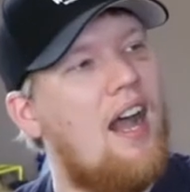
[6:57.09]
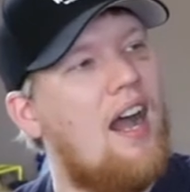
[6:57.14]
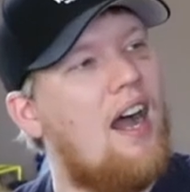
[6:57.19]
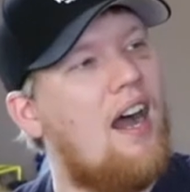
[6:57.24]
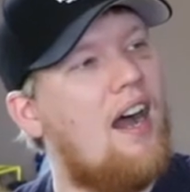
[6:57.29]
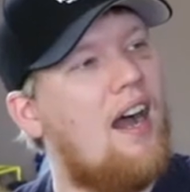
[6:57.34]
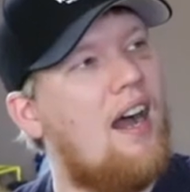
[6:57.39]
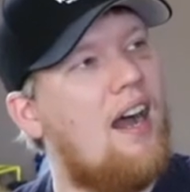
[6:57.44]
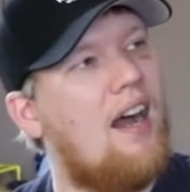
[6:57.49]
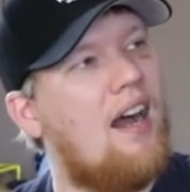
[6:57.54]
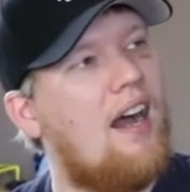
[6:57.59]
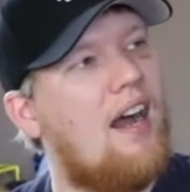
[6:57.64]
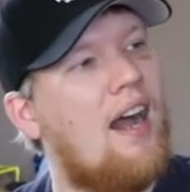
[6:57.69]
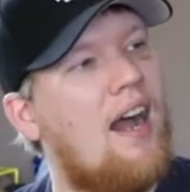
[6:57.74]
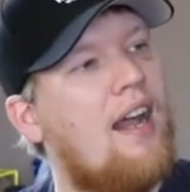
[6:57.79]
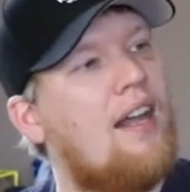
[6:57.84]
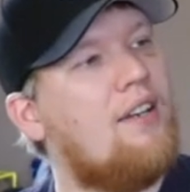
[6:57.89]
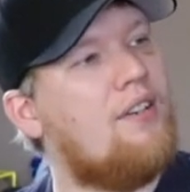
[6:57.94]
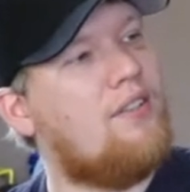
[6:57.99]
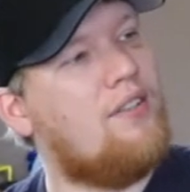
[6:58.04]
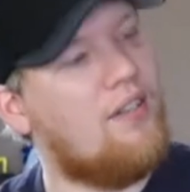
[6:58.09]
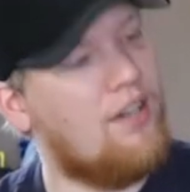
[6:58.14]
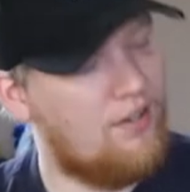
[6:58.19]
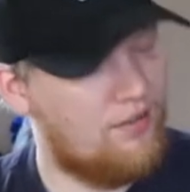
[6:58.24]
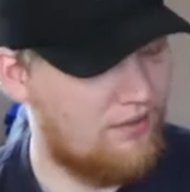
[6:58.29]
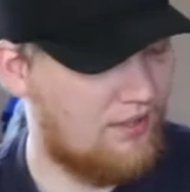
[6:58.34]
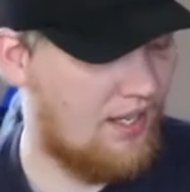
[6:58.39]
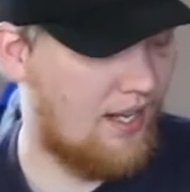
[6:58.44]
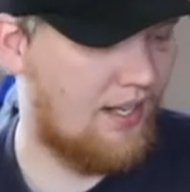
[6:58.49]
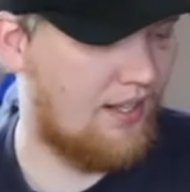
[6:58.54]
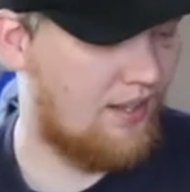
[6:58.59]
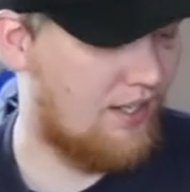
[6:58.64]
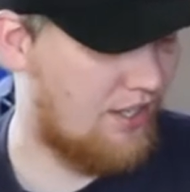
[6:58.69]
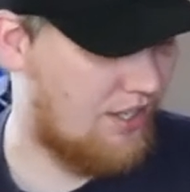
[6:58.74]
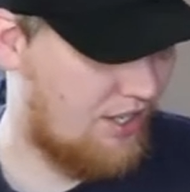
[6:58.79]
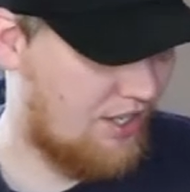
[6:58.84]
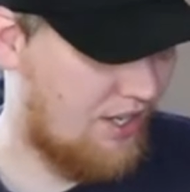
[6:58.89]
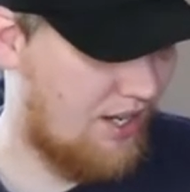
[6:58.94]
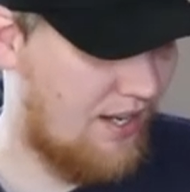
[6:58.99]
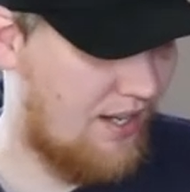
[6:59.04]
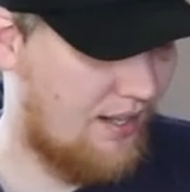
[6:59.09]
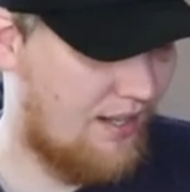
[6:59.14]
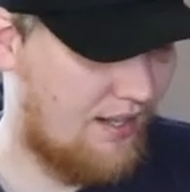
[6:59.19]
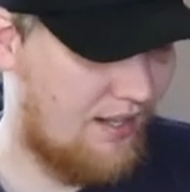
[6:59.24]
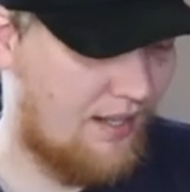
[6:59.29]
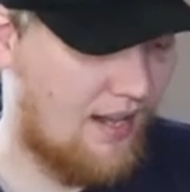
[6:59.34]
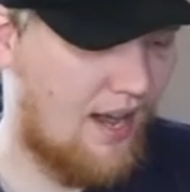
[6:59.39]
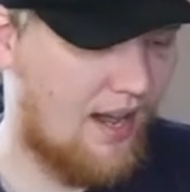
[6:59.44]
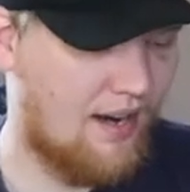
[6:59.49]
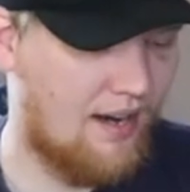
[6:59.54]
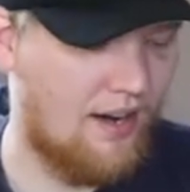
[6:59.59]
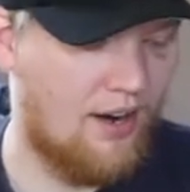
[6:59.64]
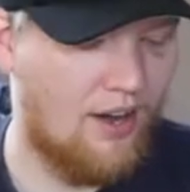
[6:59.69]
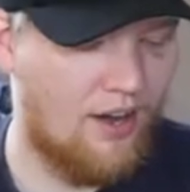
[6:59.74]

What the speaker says: I don't like the sheath, not at